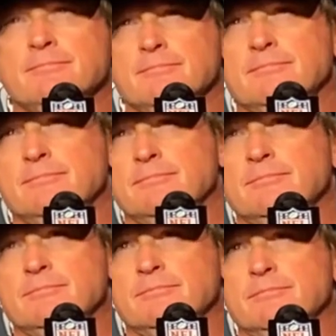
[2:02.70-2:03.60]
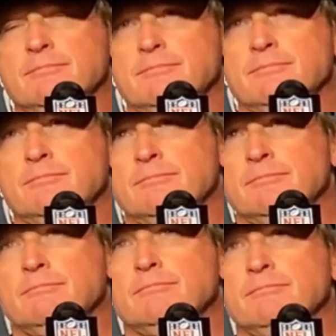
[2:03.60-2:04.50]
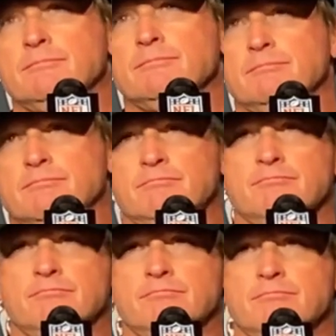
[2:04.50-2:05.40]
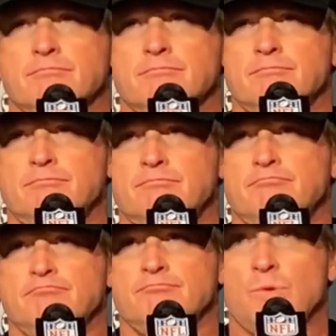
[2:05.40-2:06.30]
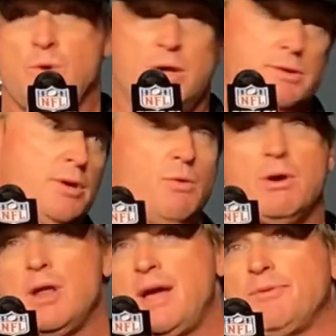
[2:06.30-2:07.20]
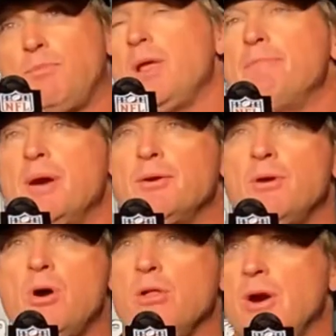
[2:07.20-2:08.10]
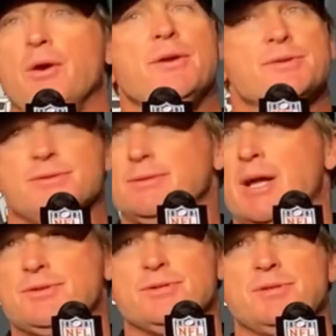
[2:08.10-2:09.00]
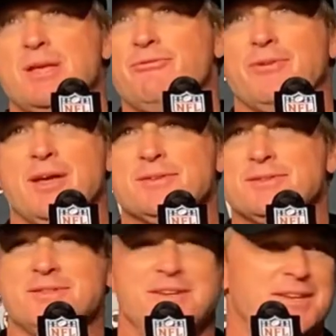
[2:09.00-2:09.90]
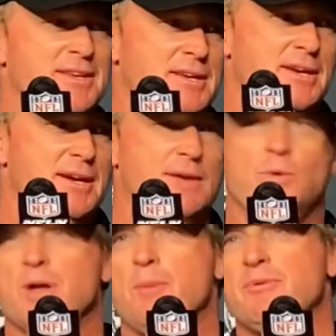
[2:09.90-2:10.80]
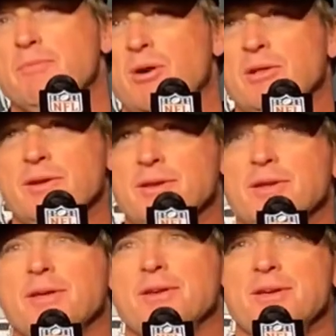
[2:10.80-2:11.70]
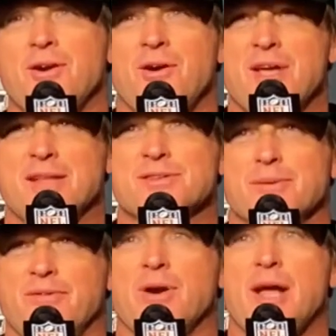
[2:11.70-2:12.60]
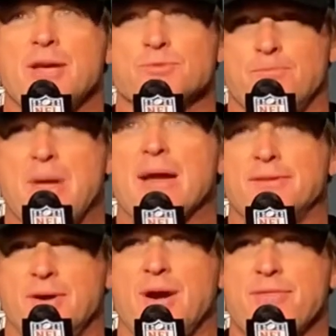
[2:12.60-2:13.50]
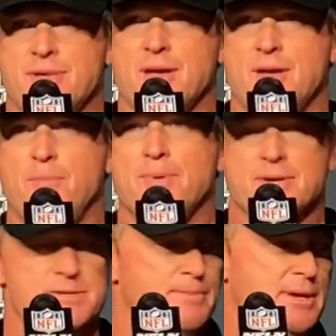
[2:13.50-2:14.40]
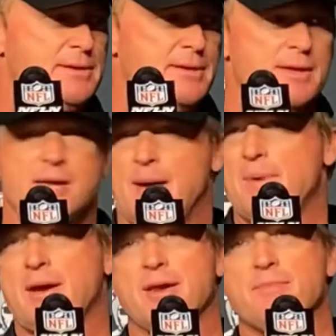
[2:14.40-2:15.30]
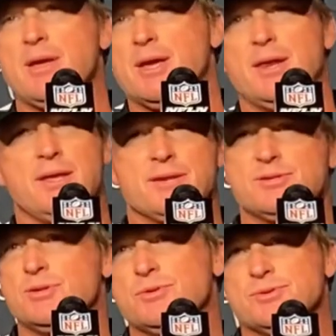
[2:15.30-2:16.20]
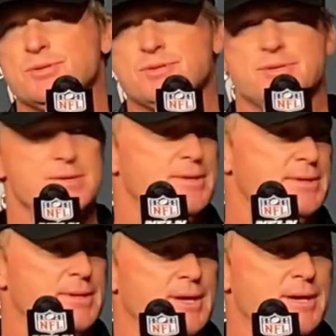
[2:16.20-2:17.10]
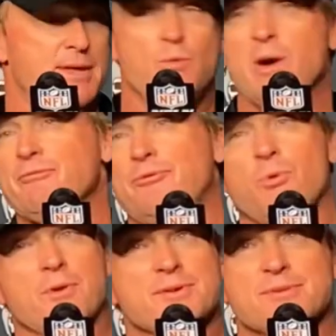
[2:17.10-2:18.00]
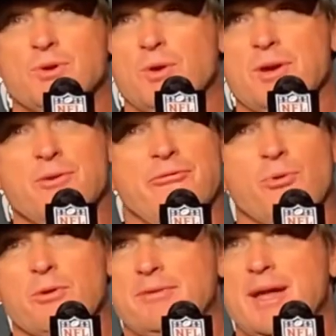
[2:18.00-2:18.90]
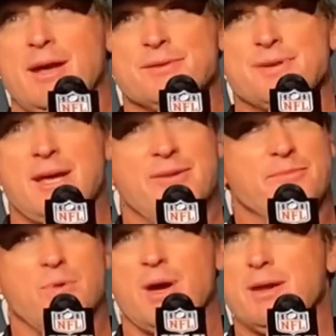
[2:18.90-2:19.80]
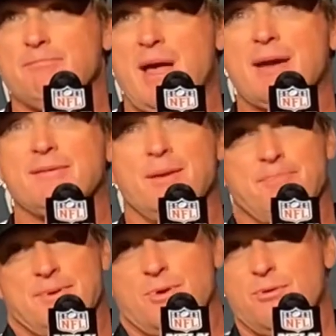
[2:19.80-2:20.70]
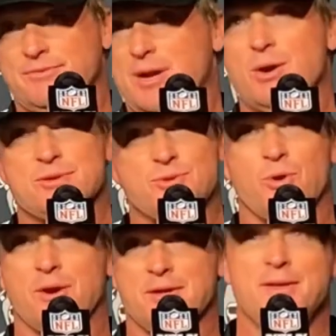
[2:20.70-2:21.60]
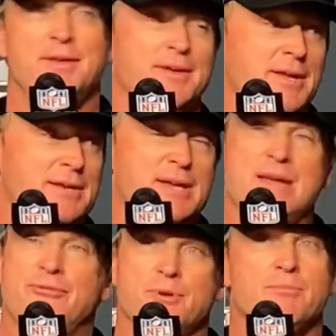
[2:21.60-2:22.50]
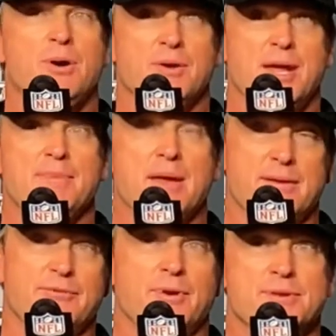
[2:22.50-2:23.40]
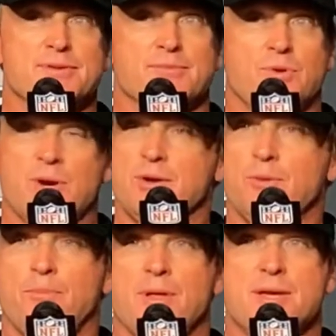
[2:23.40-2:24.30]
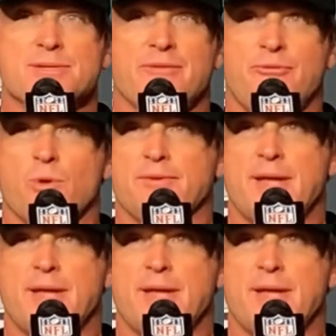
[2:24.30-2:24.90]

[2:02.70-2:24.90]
for teams like the Chiefs and the Broncos who well, you know, we're going to have to play better in all areas, not just defense. Uh, it would help with Mullen and, and, and, Arnette. Some of our guys were back there, I think, helping us, but I'm not going to make any excuses. Uh, they went for it in some critical fourth downs. I give them credit, backed up in their own territory in a tight football game. They converted some critical plays on fourth